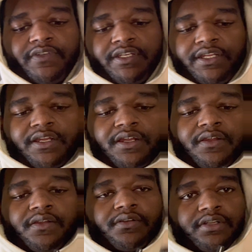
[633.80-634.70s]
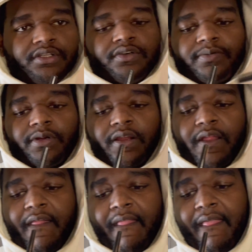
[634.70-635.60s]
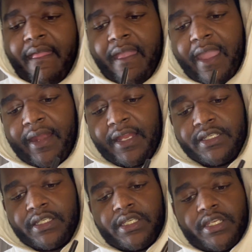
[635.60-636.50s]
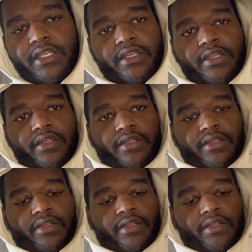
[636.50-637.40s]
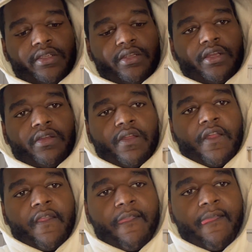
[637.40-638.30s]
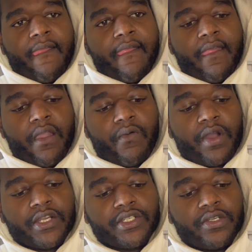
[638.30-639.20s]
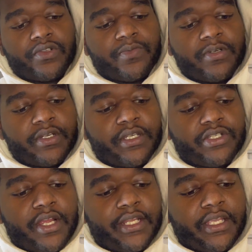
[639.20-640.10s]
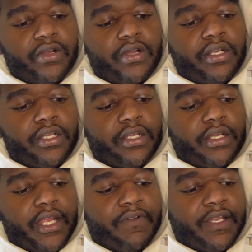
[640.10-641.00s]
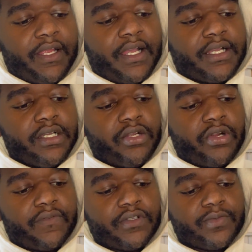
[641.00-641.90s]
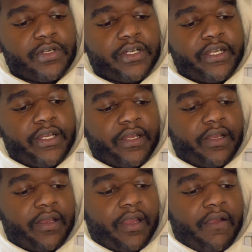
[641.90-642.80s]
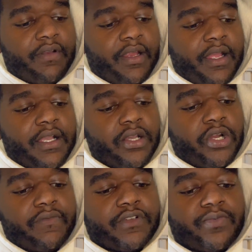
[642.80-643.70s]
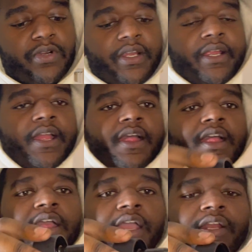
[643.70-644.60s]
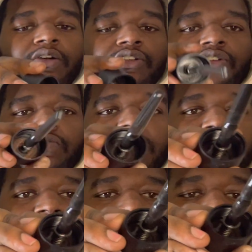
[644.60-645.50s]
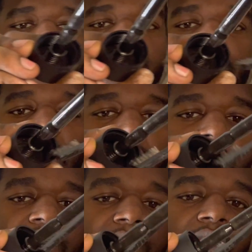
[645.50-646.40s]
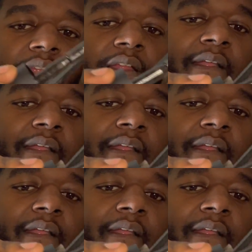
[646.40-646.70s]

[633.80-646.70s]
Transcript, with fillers: it in there, the little part, and I just, you know, washed those springs, try to get all the little, everything I could off the spring, everything I could off the spring. And I also washed, well not washed, but like